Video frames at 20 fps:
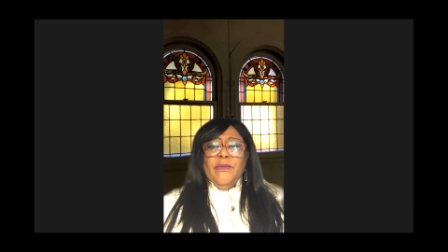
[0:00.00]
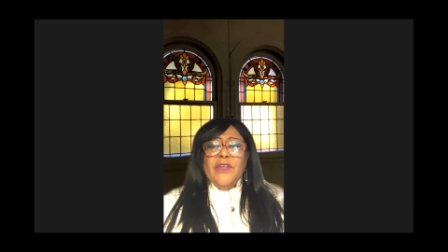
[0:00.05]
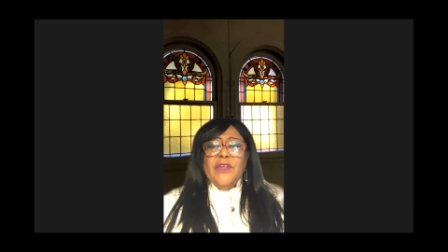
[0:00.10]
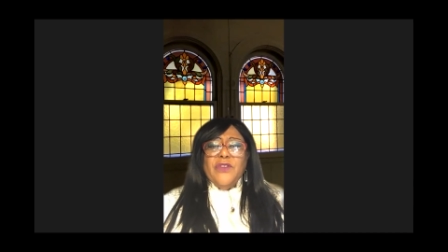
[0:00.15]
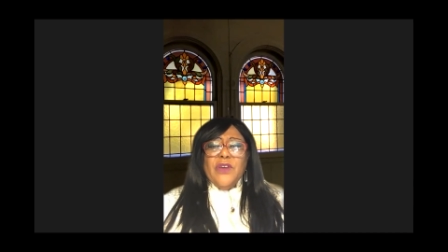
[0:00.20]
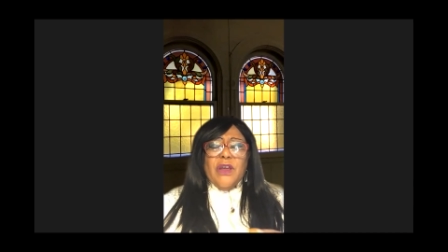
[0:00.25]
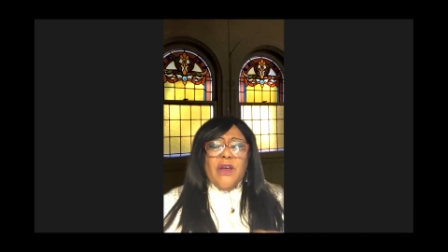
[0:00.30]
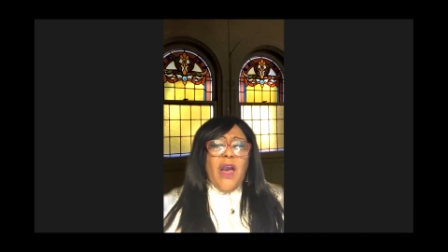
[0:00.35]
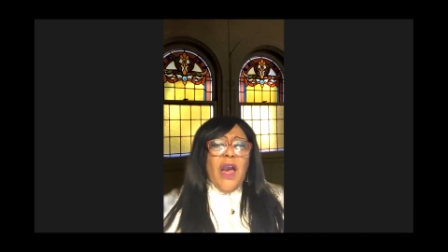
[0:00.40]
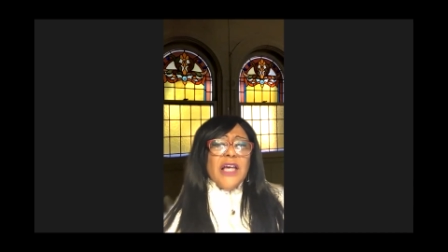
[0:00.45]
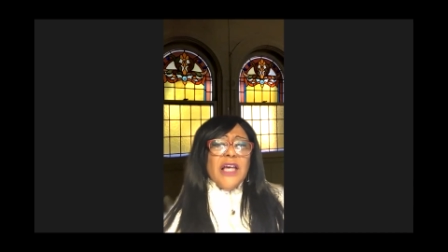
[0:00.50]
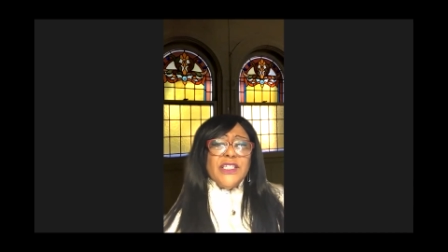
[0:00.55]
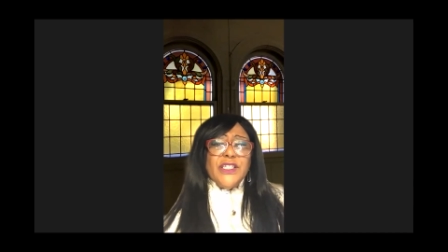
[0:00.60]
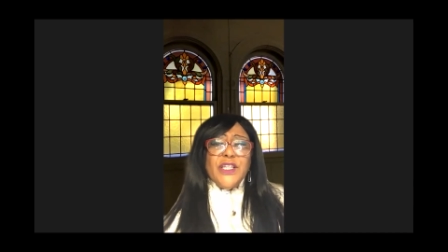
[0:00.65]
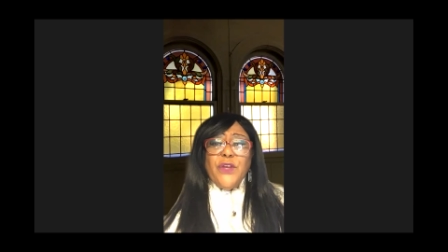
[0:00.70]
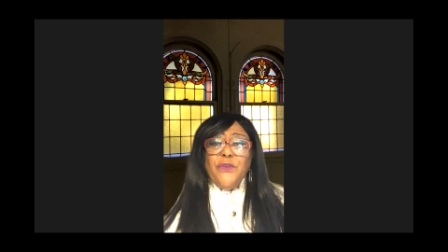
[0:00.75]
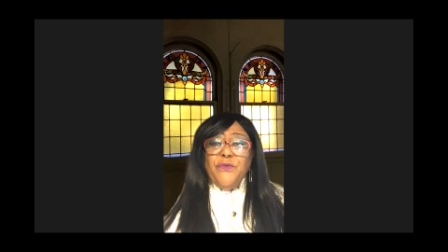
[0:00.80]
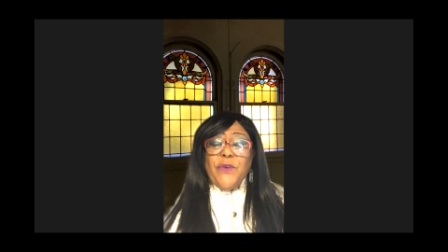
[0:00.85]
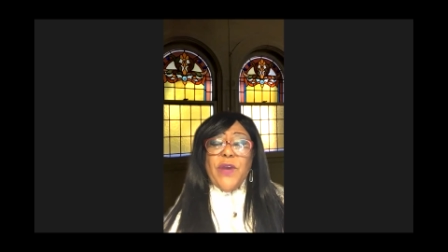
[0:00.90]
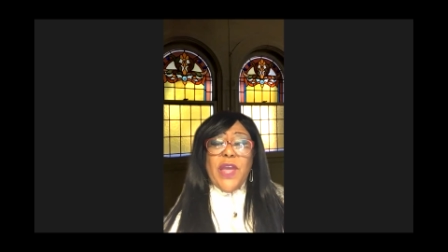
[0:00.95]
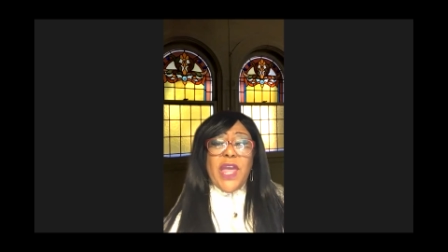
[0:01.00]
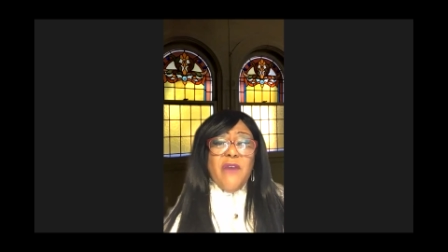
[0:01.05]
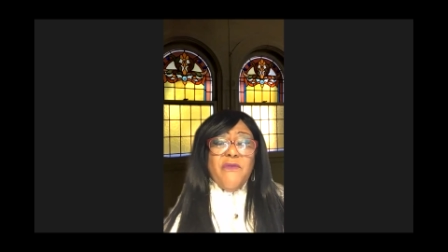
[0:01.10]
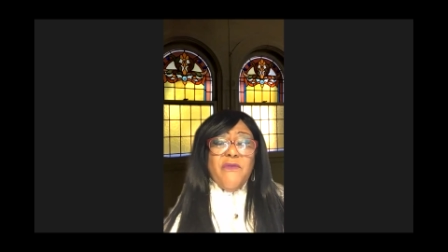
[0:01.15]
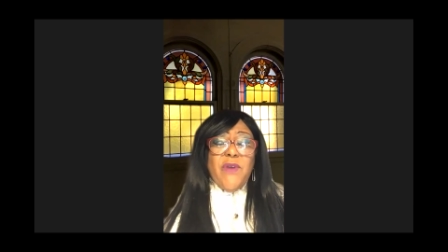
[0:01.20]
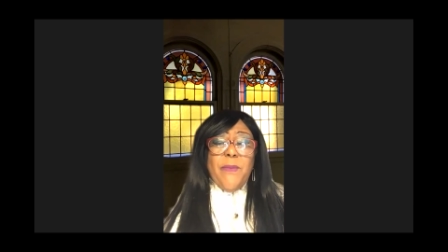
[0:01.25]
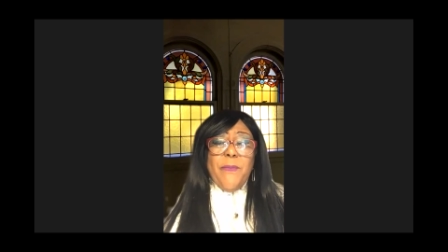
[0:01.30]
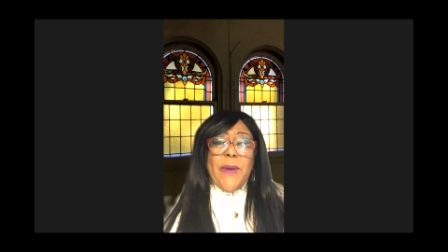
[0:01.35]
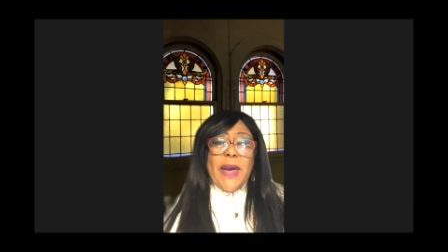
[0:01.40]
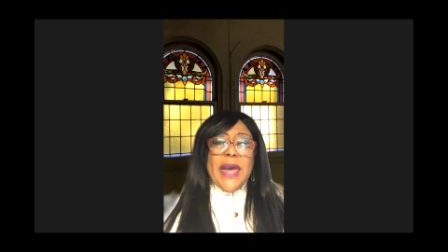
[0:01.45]
It's a constant for
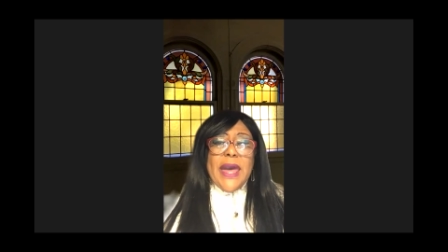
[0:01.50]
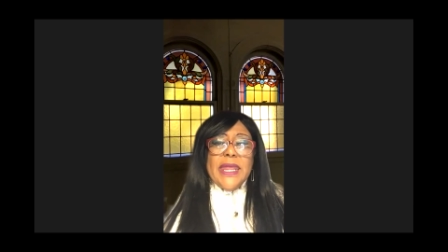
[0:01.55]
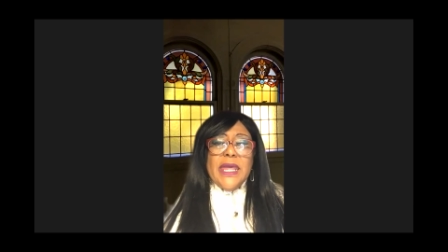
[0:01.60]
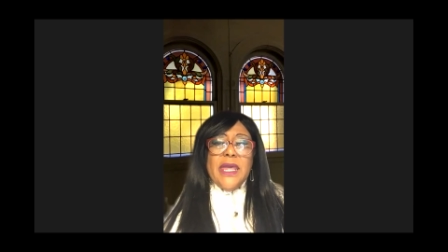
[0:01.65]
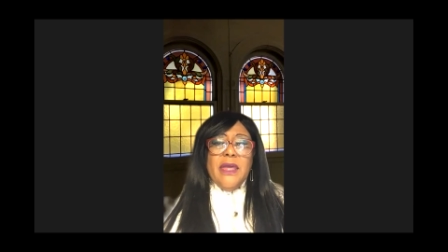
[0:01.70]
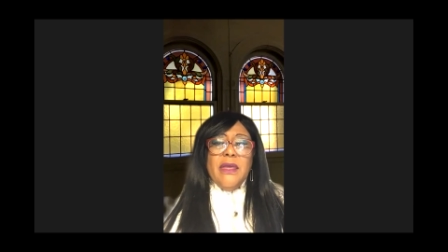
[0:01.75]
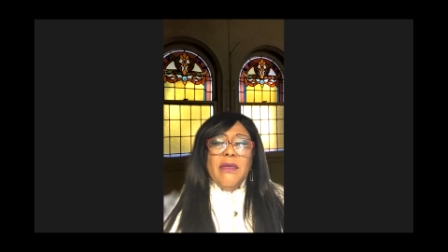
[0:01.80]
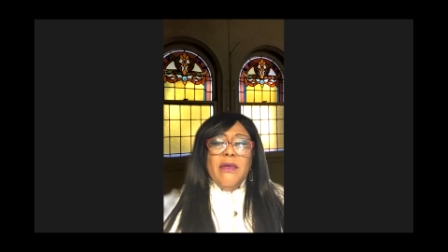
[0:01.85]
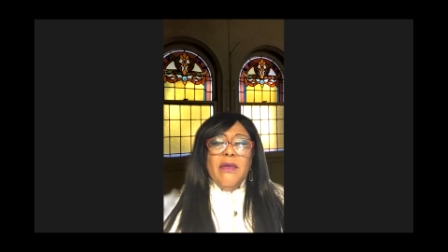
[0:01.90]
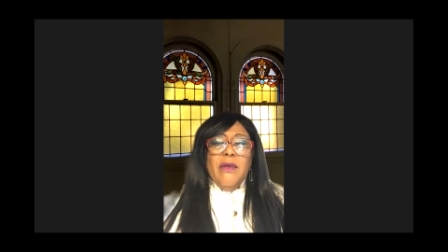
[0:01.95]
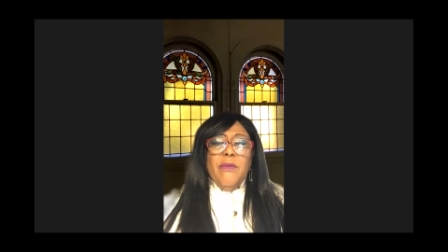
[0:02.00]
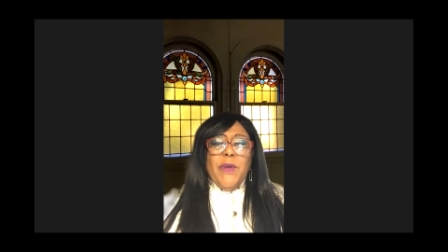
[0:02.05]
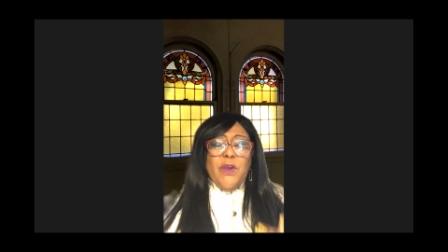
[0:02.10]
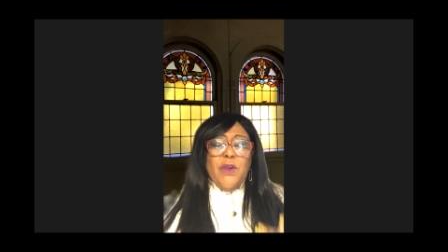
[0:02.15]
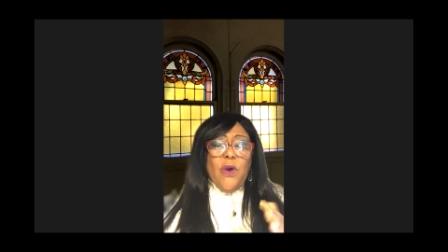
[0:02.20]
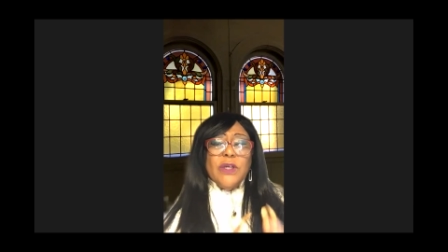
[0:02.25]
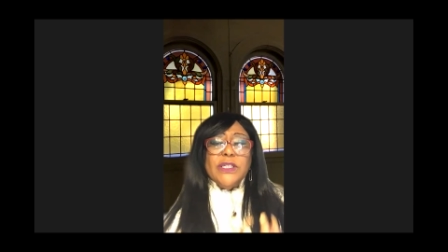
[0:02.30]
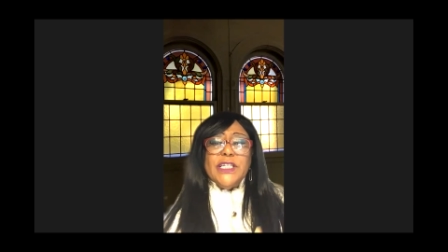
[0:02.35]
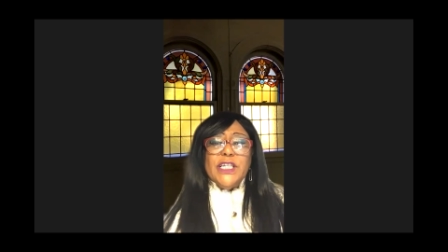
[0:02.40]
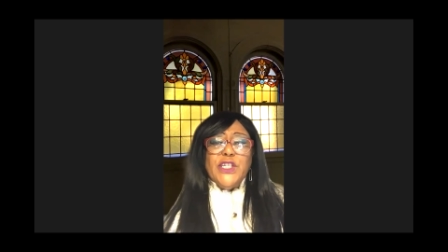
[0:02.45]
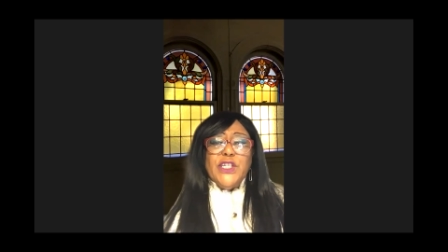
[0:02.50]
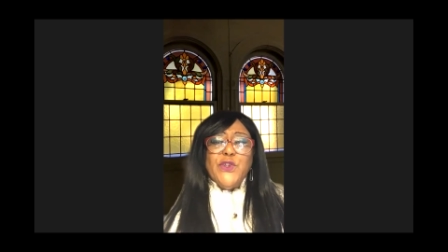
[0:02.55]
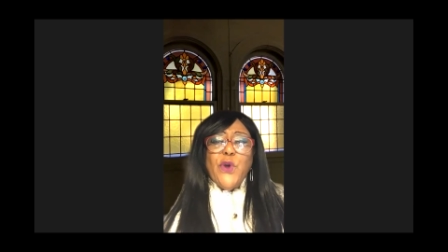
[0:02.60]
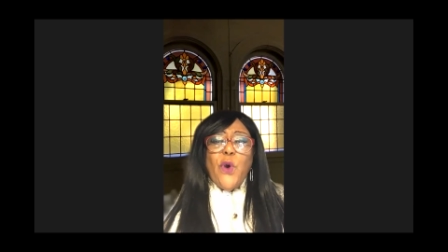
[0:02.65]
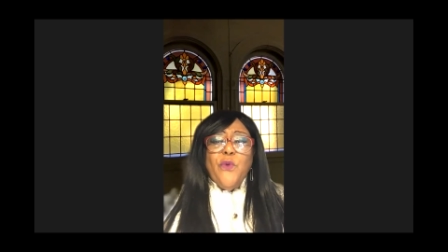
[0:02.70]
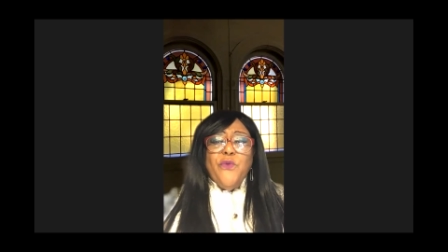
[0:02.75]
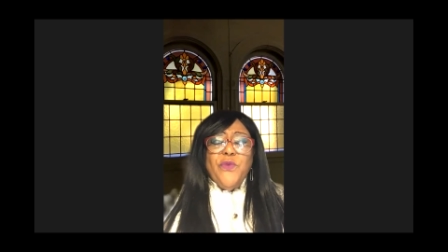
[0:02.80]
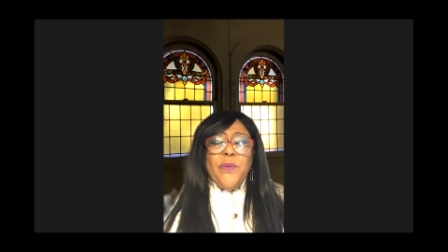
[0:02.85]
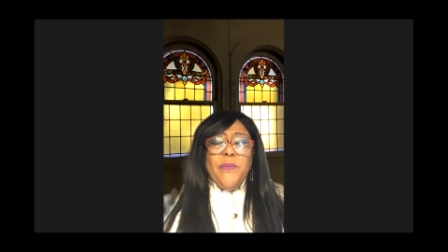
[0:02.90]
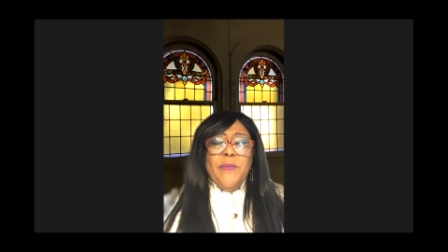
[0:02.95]
everybody because it's
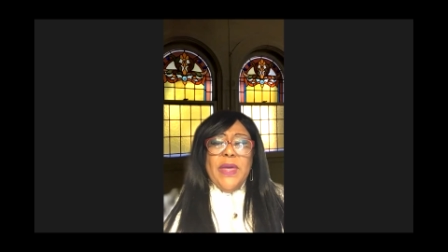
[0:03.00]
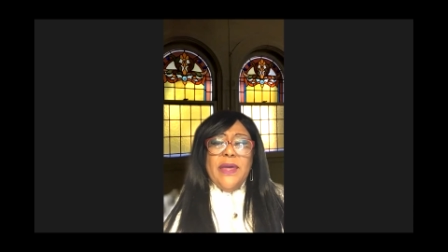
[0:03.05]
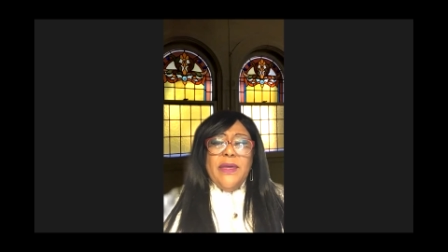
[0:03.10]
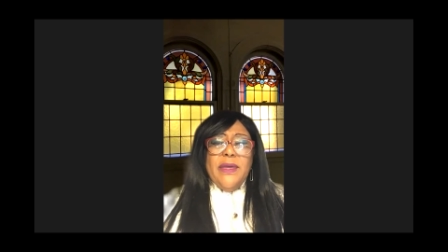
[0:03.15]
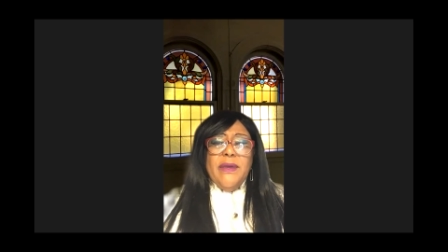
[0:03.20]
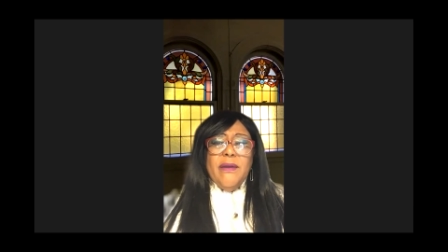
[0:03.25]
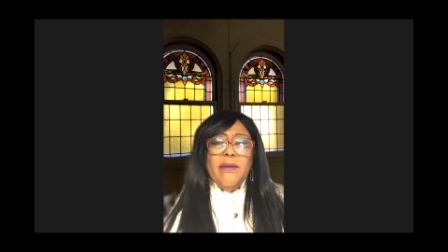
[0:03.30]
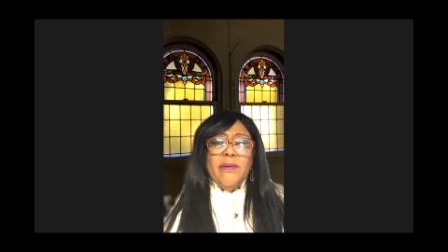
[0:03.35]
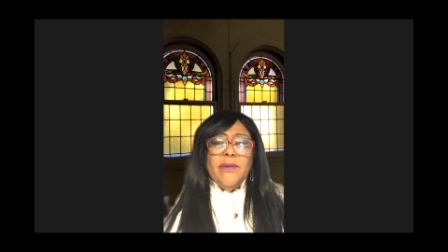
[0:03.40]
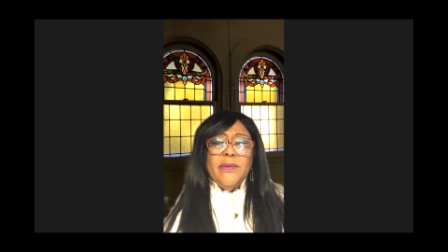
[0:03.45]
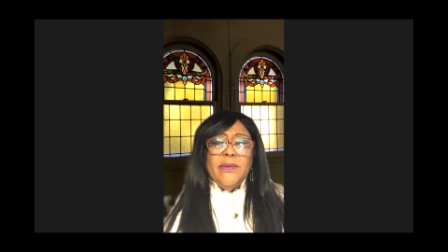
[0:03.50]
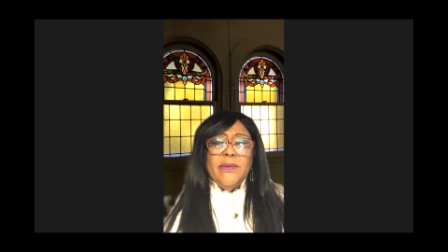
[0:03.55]
so familiar.